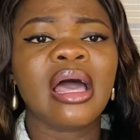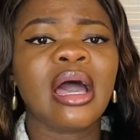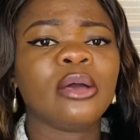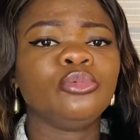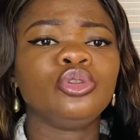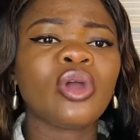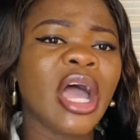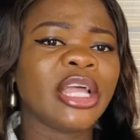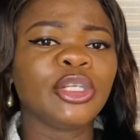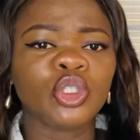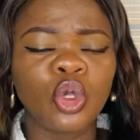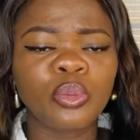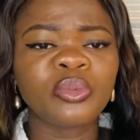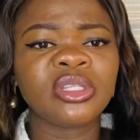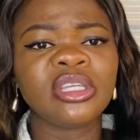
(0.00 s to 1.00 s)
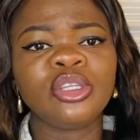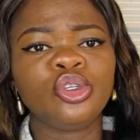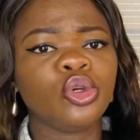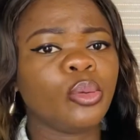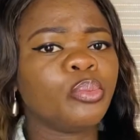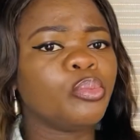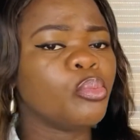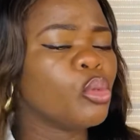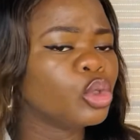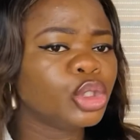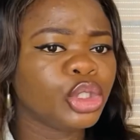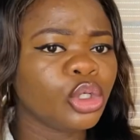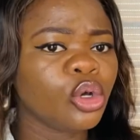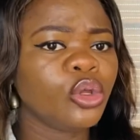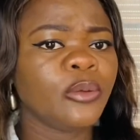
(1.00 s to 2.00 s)
you are adopting your
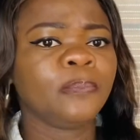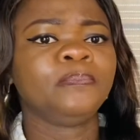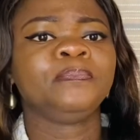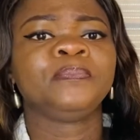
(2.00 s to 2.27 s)
motion,